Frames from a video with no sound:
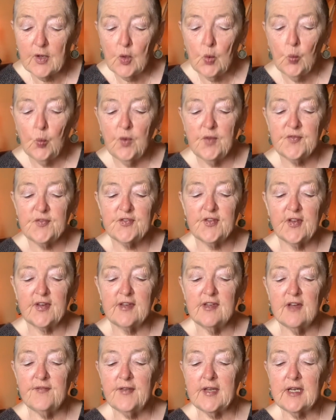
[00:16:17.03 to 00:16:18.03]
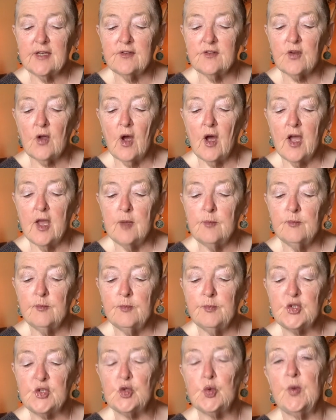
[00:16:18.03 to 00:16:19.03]
with significant time
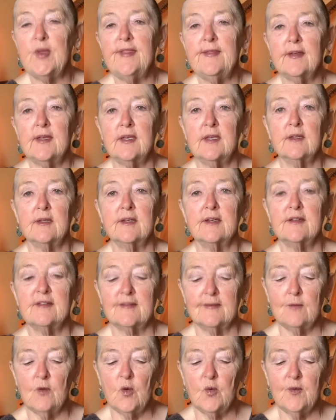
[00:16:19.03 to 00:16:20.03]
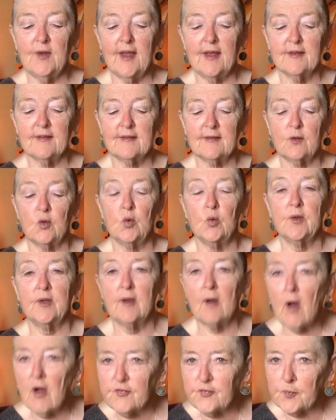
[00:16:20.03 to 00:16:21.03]
between the killings known as the cooling
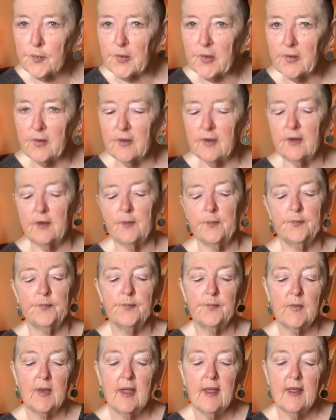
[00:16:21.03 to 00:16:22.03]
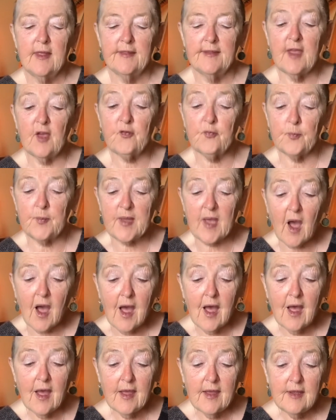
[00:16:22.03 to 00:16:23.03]
off period. The
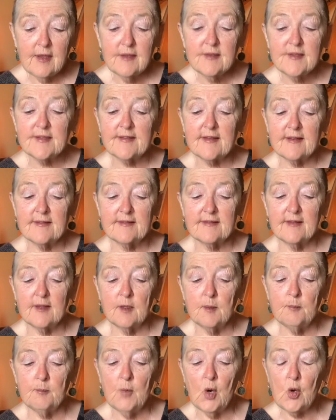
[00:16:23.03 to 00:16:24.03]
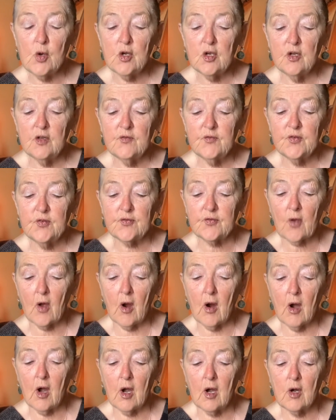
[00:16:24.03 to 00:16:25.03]
FBI says that motives
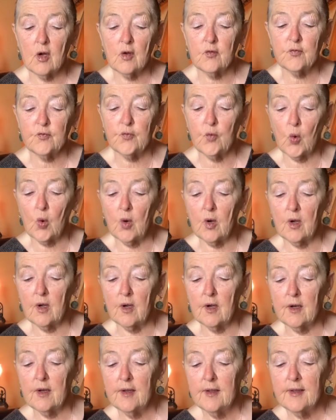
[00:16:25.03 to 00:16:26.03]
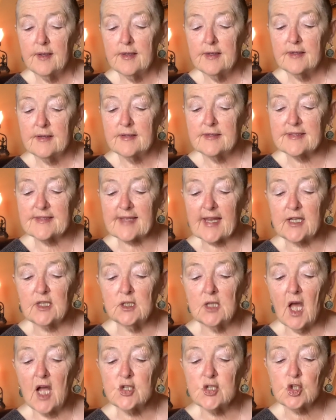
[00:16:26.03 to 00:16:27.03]
are for
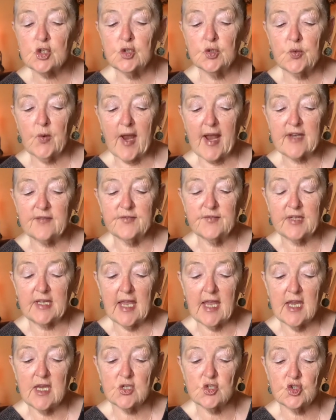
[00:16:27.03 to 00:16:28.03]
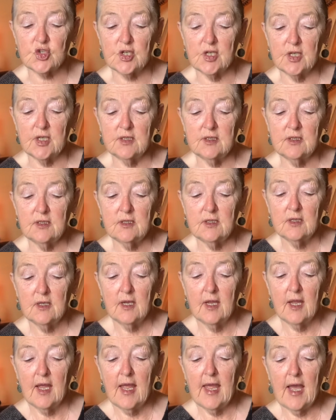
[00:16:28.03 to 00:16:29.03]
psychological gratification,
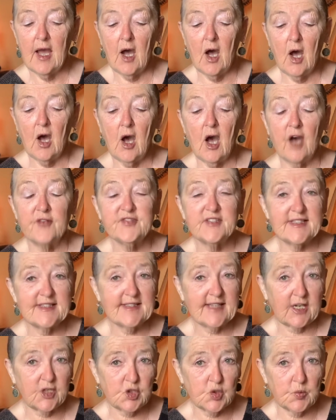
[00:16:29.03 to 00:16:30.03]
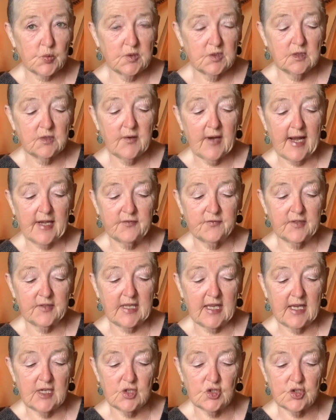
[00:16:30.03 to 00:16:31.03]
often sexual
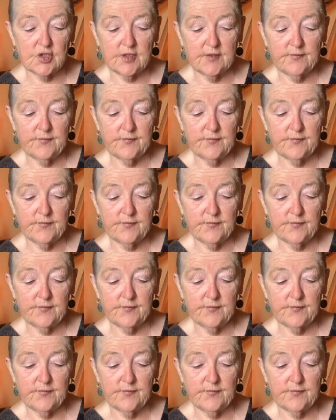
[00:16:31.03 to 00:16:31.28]
gratification.